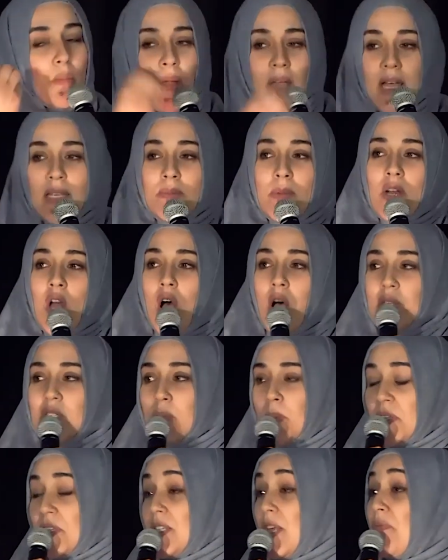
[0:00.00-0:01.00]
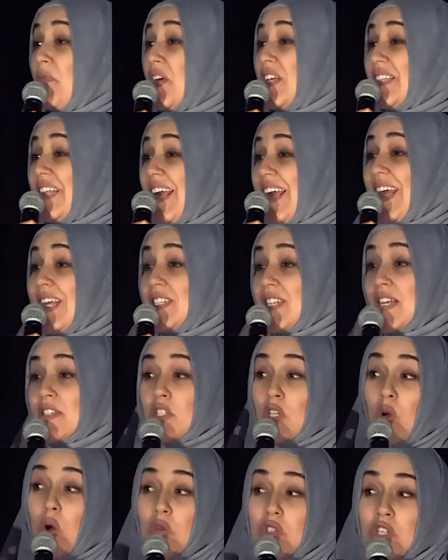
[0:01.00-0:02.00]
my husband, specifically, he does
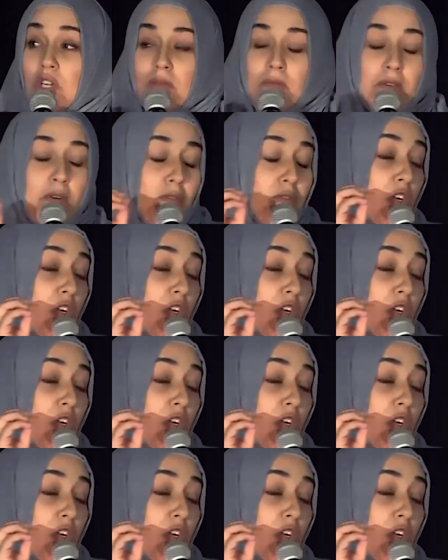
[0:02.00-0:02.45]
coaching for